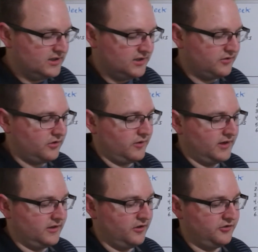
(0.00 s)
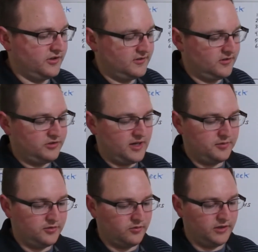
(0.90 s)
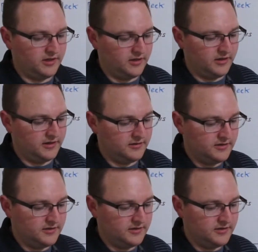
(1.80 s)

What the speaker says: So right there in Genesis chapter 29,